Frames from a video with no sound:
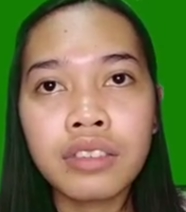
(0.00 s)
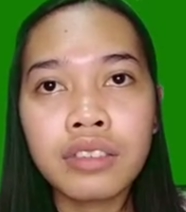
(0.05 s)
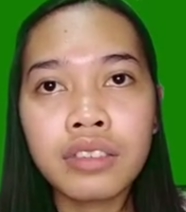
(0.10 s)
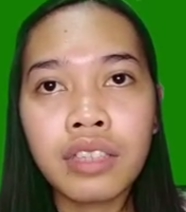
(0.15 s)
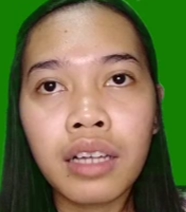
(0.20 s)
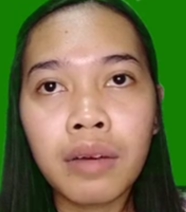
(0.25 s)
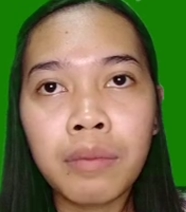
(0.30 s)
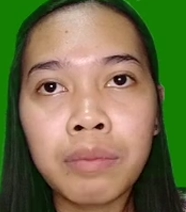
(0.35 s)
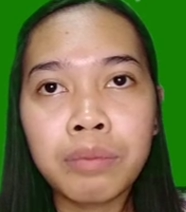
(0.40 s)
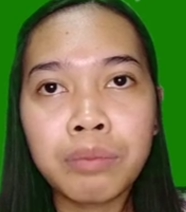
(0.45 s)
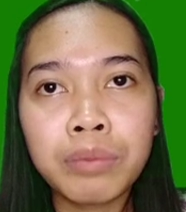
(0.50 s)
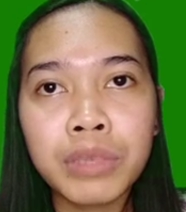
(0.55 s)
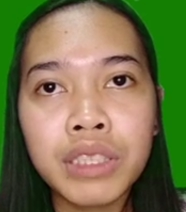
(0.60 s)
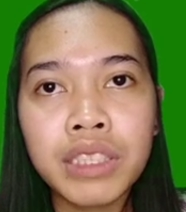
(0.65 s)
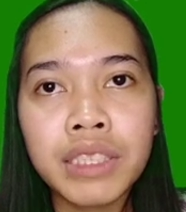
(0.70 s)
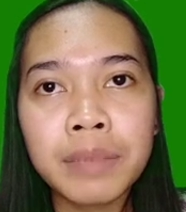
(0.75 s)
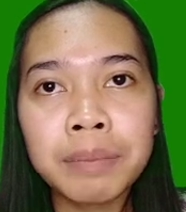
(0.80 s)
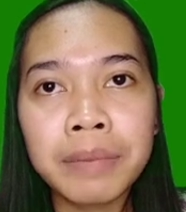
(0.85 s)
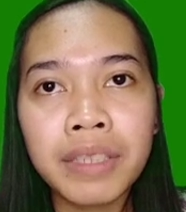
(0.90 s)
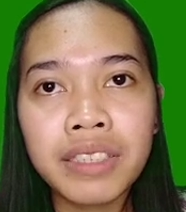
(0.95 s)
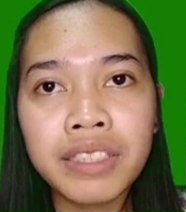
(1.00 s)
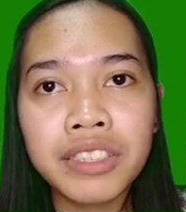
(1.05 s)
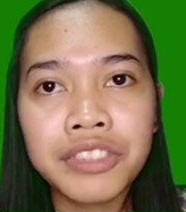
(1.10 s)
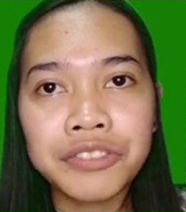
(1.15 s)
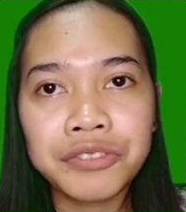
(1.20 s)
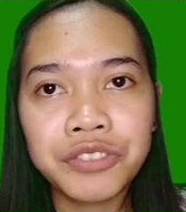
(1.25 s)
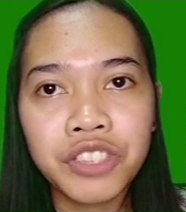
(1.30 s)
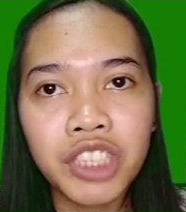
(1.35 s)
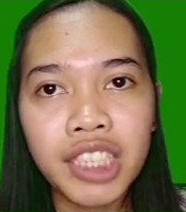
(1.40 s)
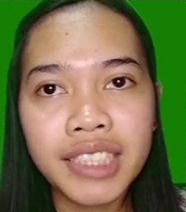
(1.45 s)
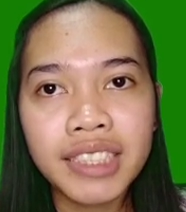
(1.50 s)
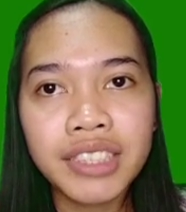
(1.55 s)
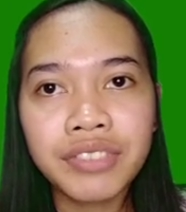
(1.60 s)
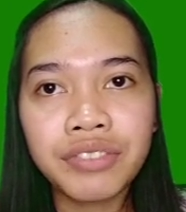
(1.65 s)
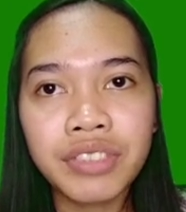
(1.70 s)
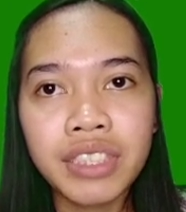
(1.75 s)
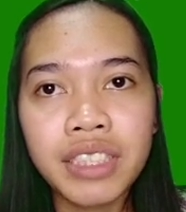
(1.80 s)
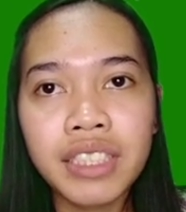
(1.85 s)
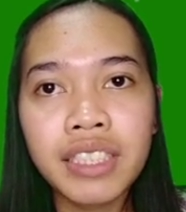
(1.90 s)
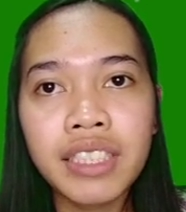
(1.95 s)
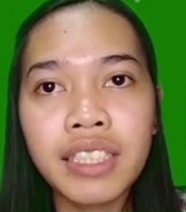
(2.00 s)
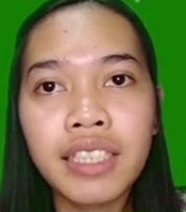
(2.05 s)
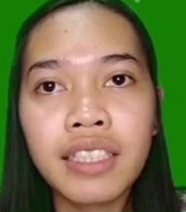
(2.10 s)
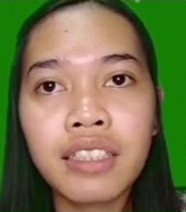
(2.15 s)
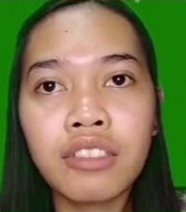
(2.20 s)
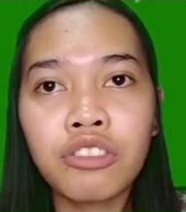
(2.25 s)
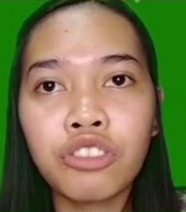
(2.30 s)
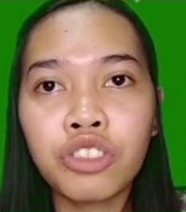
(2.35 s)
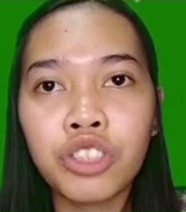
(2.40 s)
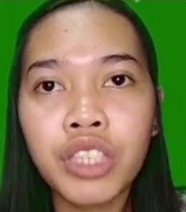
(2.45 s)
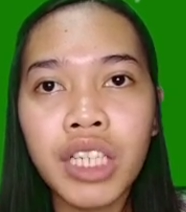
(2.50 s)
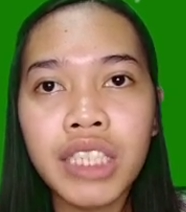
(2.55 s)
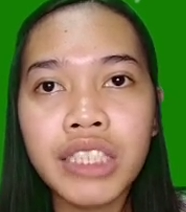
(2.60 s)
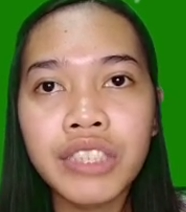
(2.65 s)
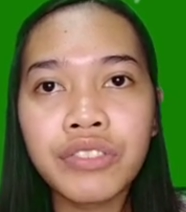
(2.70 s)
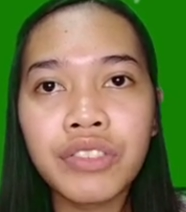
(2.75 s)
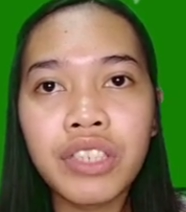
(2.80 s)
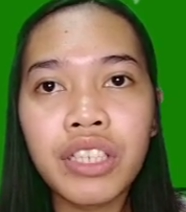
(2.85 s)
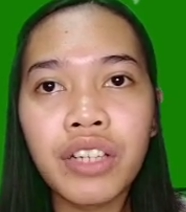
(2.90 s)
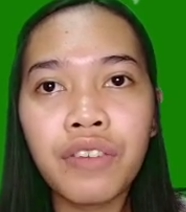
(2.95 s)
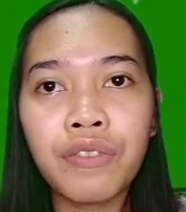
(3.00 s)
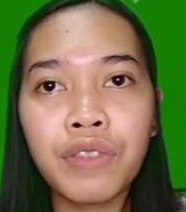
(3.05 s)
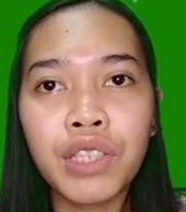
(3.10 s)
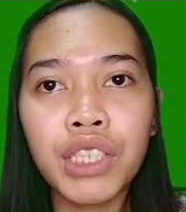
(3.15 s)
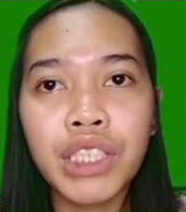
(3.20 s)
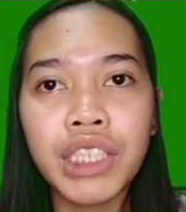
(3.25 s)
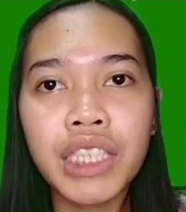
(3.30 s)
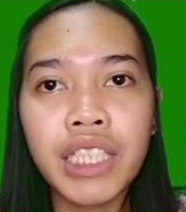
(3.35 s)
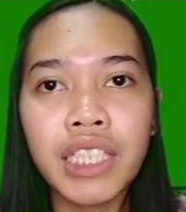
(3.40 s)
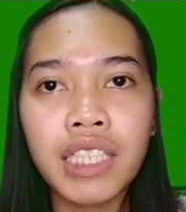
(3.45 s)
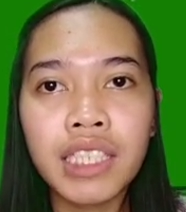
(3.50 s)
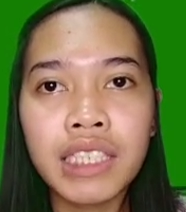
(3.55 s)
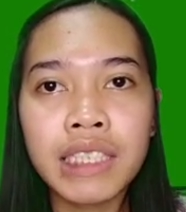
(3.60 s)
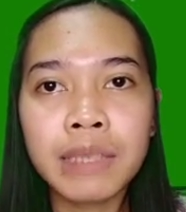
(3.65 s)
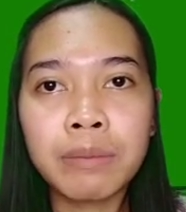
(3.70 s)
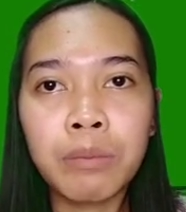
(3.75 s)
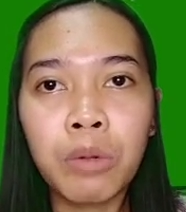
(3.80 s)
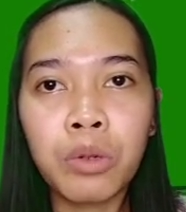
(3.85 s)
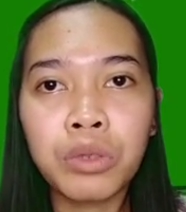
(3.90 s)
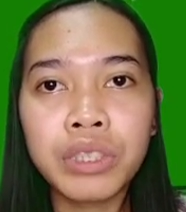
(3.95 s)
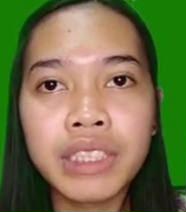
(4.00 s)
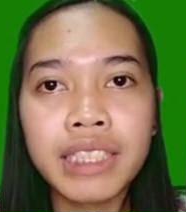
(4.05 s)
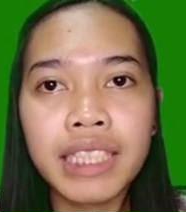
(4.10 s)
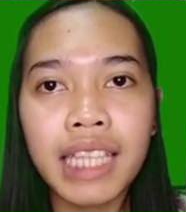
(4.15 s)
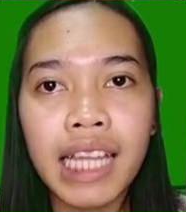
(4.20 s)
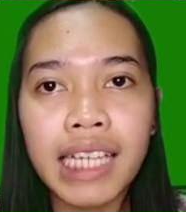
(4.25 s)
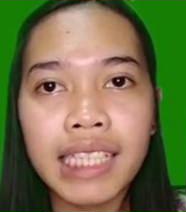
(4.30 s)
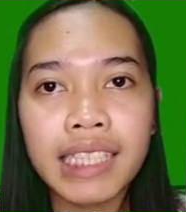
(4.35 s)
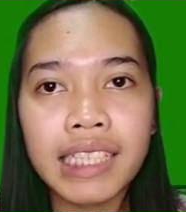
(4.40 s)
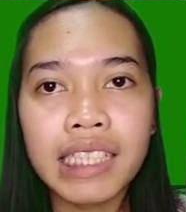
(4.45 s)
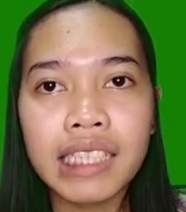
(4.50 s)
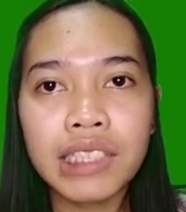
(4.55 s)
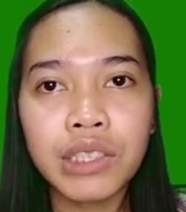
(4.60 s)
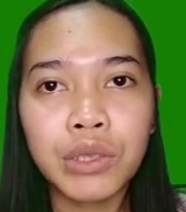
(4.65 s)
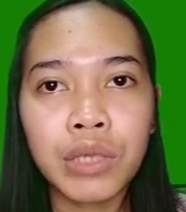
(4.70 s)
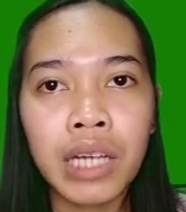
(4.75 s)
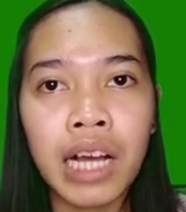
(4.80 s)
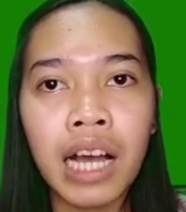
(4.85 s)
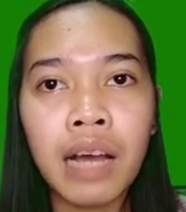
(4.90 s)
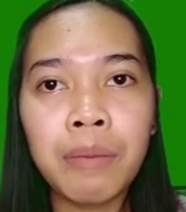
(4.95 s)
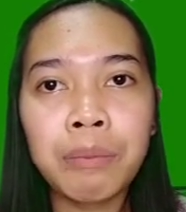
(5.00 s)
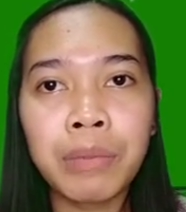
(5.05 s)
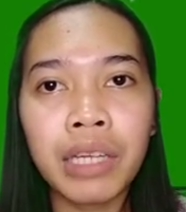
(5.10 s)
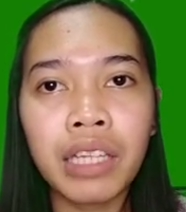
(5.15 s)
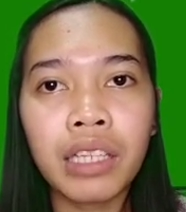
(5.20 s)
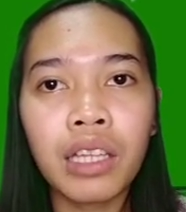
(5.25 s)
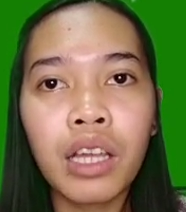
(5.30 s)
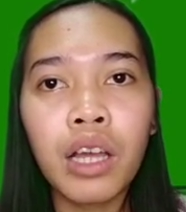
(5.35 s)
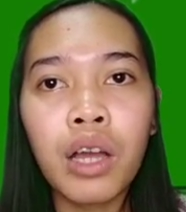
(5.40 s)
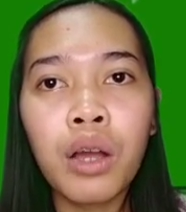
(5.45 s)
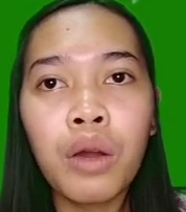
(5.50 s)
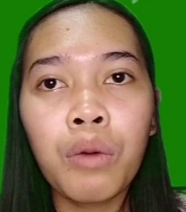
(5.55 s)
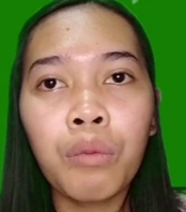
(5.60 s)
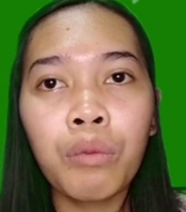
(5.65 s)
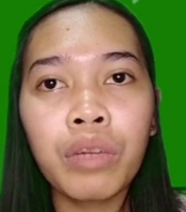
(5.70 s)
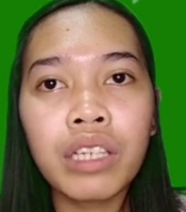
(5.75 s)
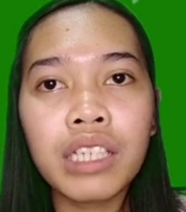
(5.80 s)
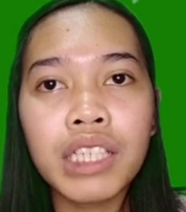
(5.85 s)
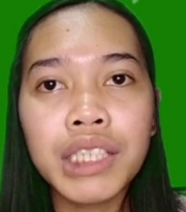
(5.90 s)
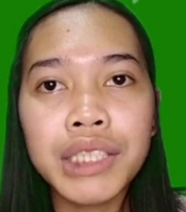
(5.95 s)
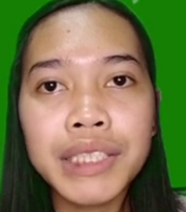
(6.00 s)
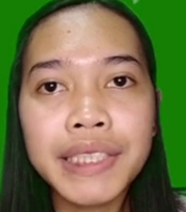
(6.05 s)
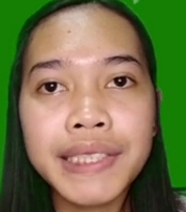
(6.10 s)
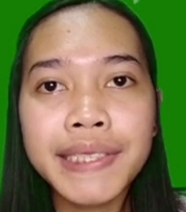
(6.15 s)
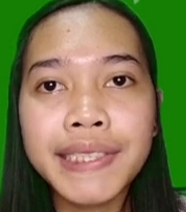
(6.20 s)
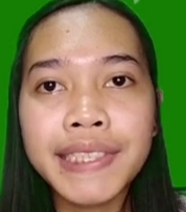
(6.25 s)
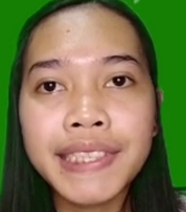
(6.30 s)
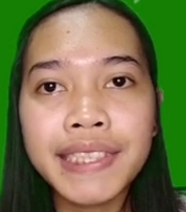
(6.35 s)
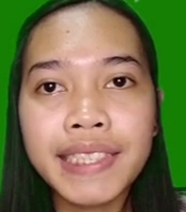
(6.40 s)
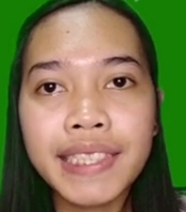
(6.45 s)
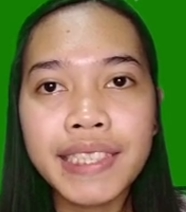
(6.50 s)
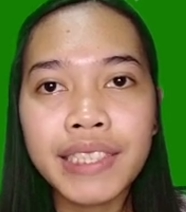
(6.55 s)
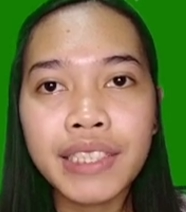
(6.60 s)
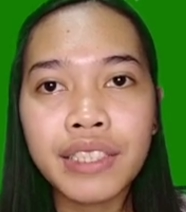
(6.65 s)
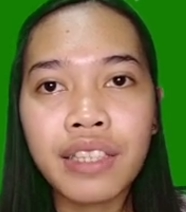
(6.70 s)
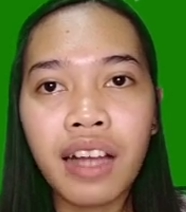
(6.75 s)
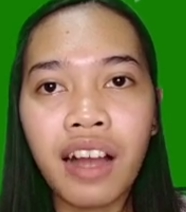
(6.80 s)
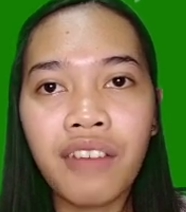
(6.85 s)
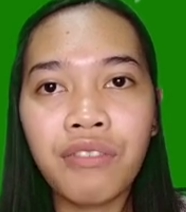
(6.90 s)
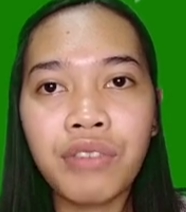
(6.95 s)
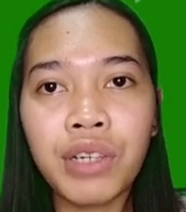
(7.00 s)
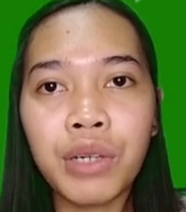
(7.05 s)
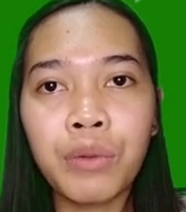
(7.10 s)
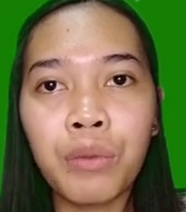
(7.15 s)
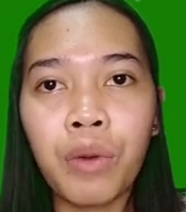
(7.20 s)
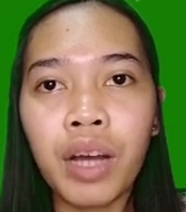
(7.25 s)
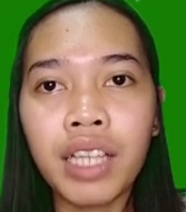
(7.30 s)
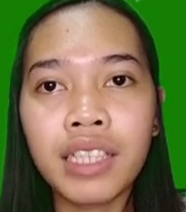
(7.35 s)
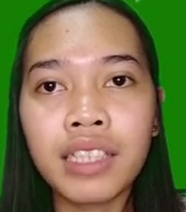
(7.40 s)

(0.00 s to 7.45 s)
The principles of transfer. Transfer of learning is most likely to happen when learners discover